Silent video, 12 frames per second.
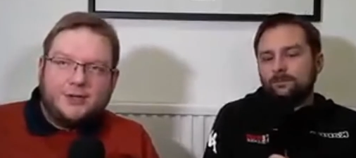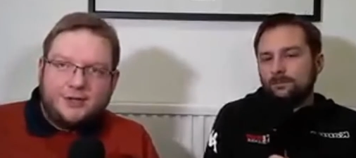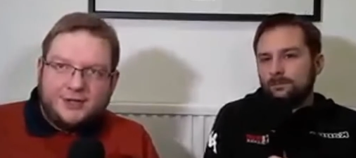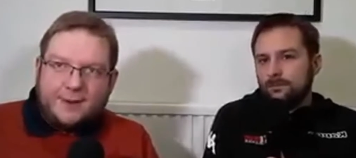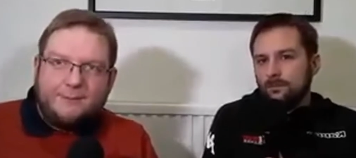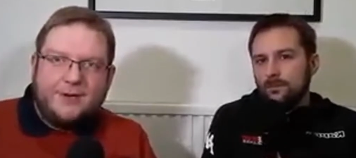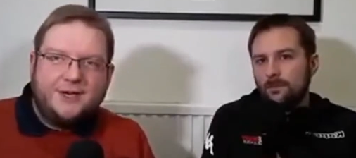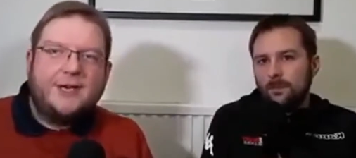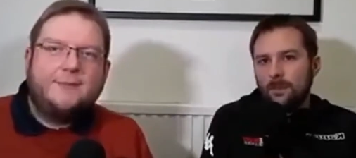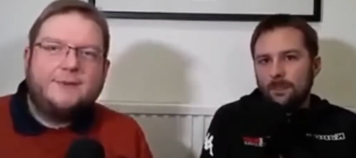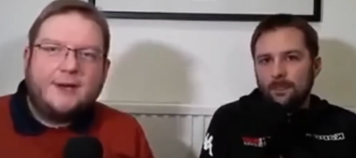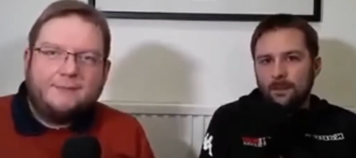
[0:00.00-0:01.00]
Speaker 1: looks at the
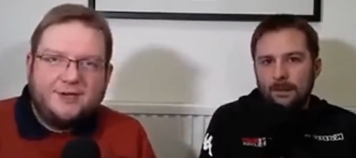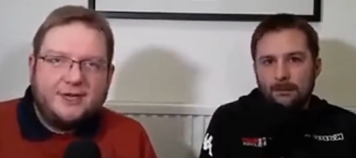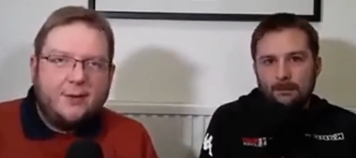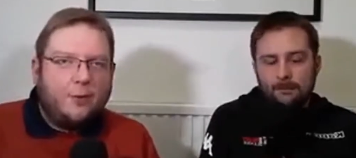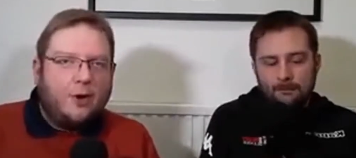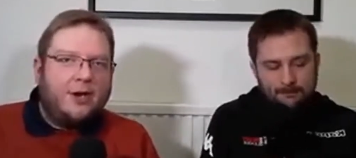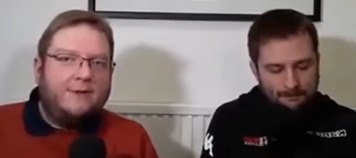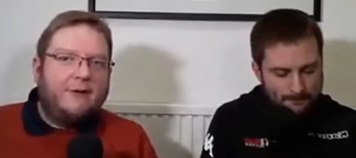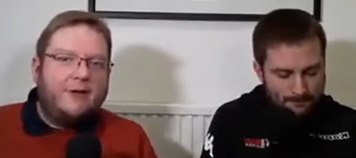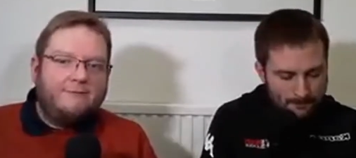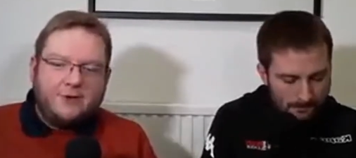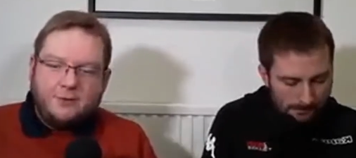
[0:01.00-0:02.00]
Championship, Championship 1
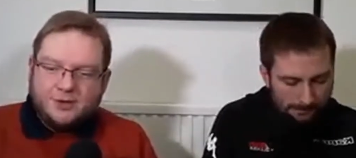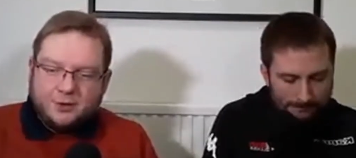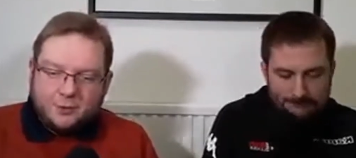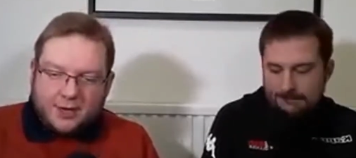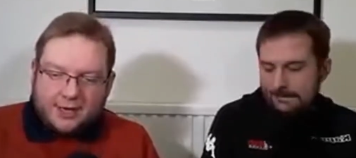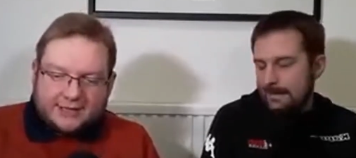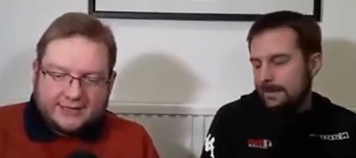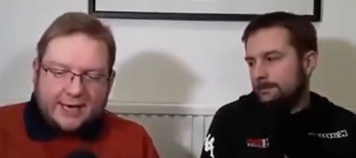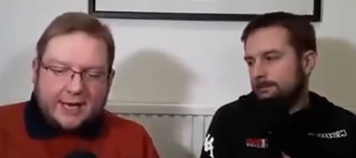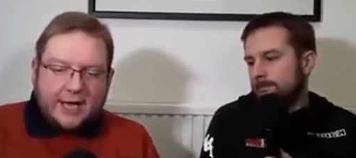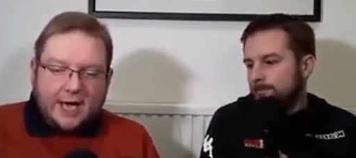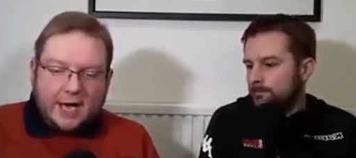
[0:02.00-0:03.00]
in, in future weeks.
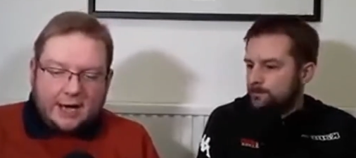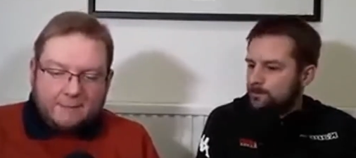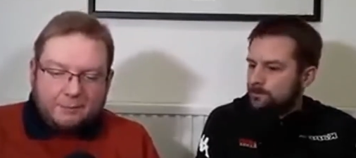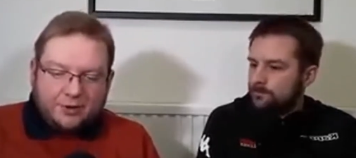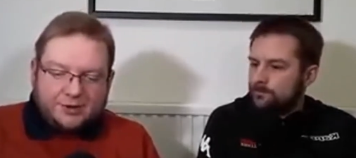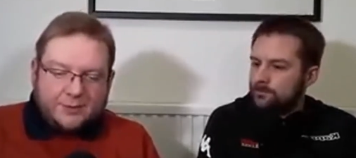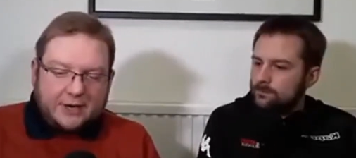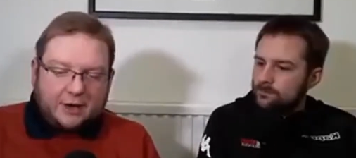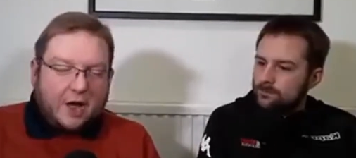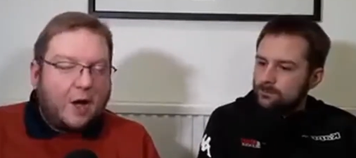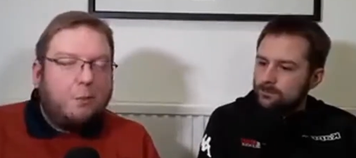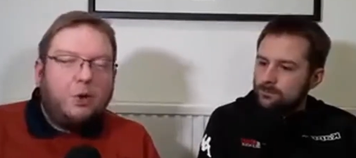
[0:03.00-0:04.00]
Uh, but there's been
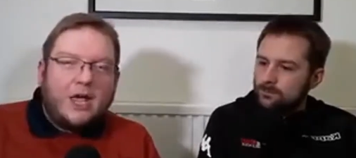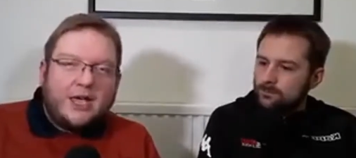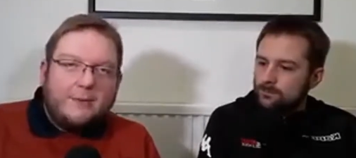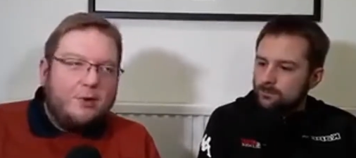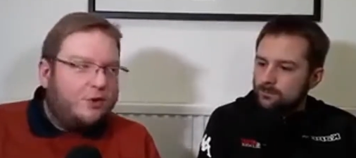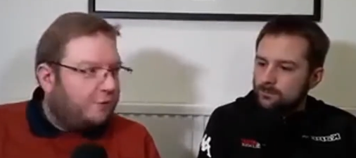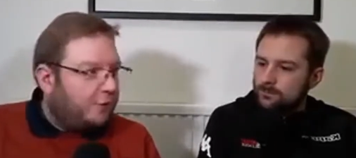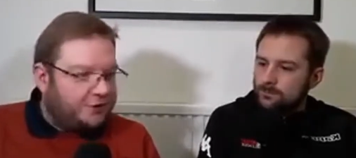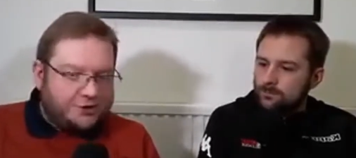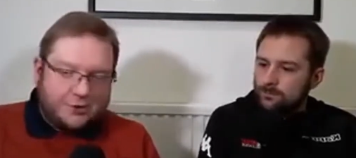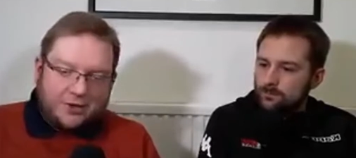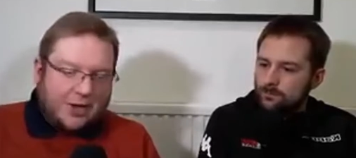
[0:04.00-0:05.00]
a lot of player
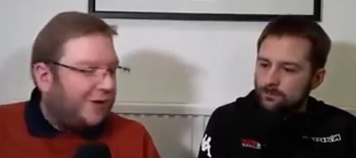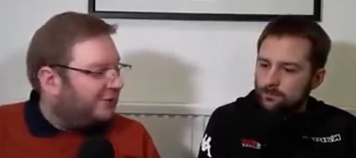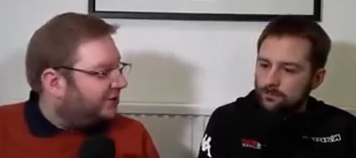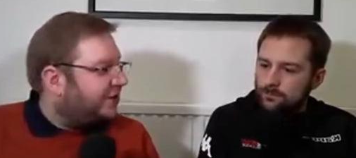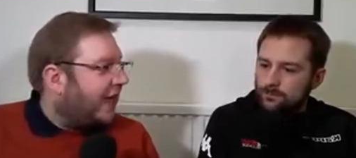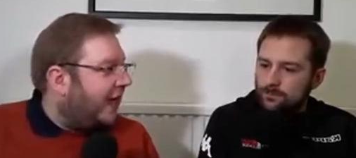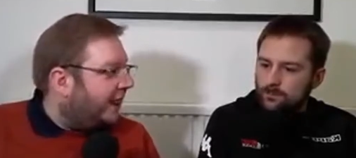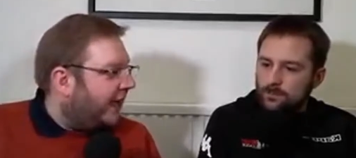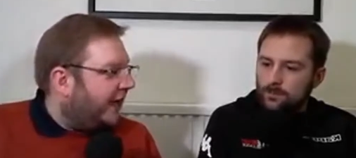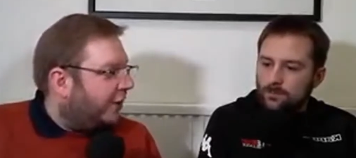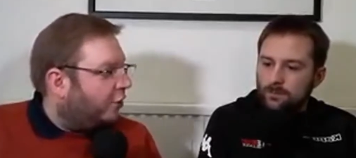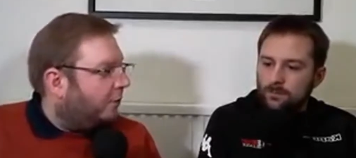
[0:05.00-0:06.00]
movement, so I thought I would just
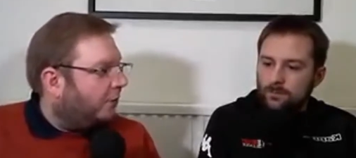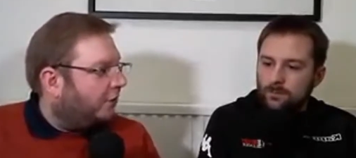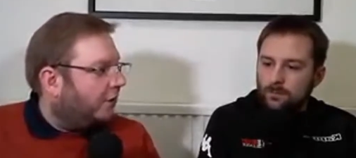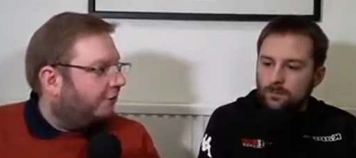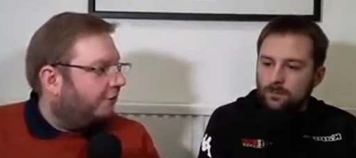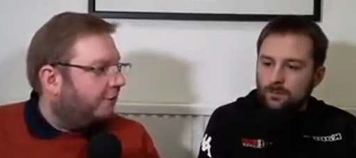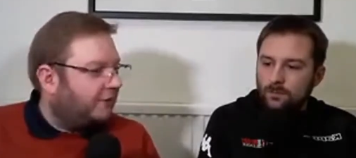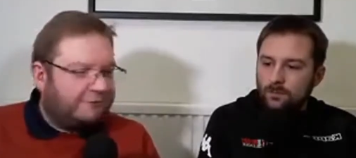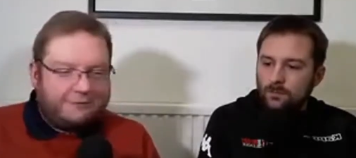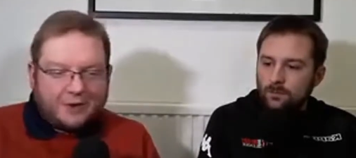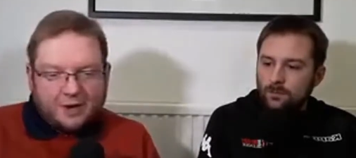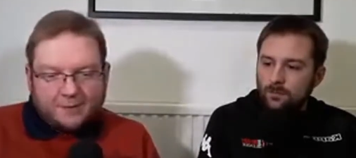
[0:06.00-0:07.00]
highlight a couple of them.
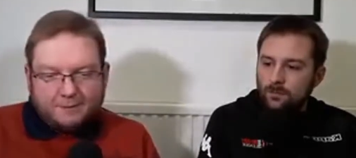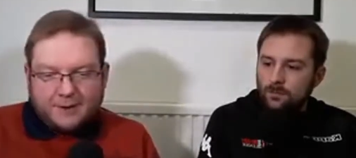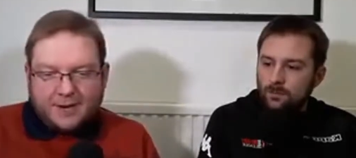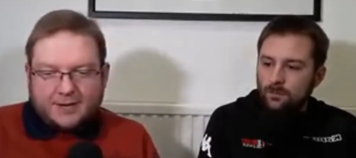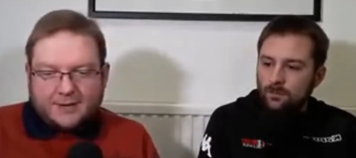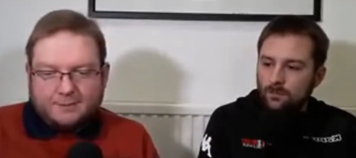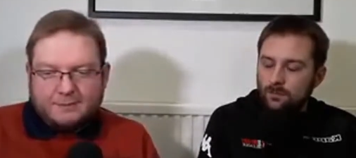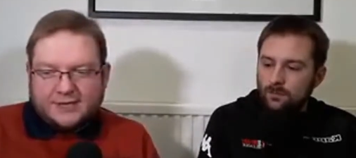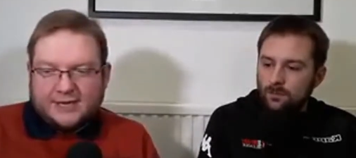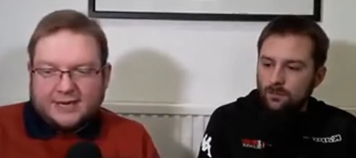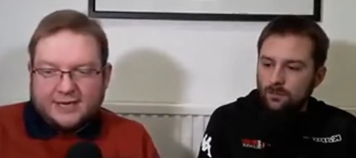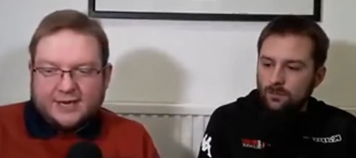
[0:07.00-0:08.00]
I've uh, been
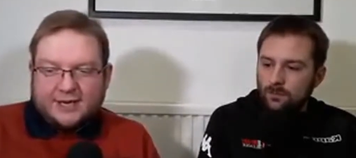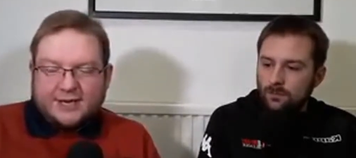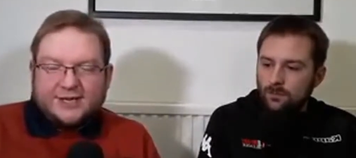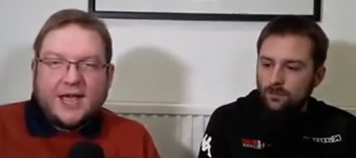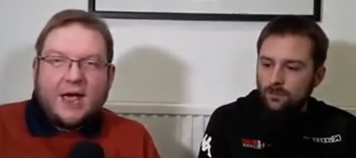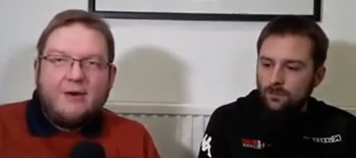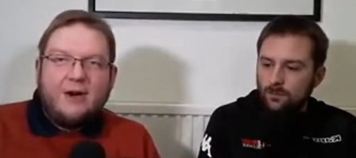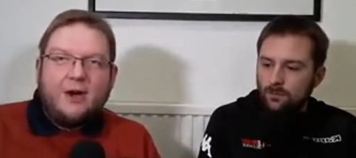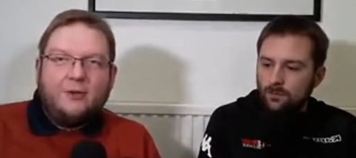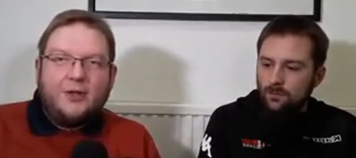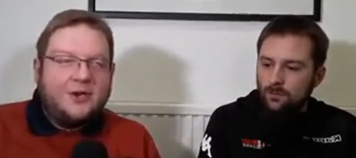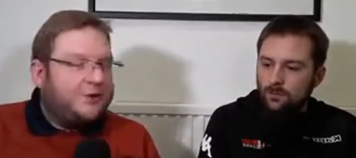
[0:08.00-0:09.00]
busy
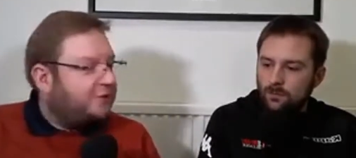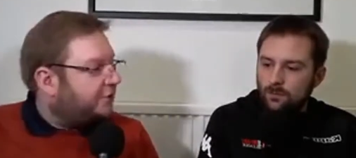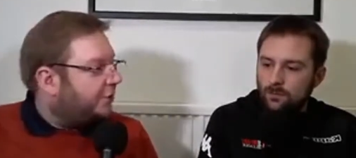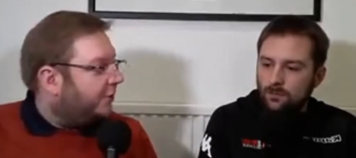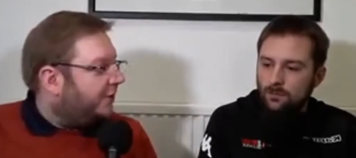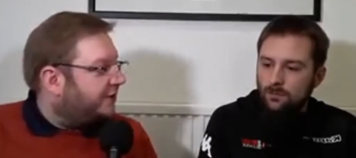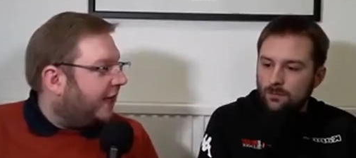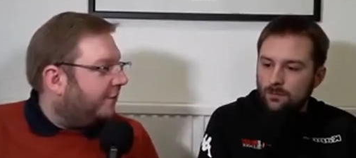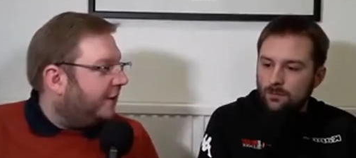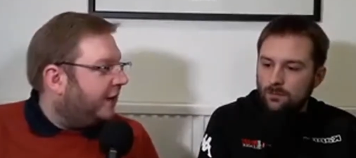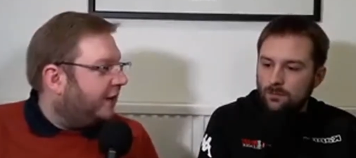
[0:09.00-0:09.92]
scouring all the news stories that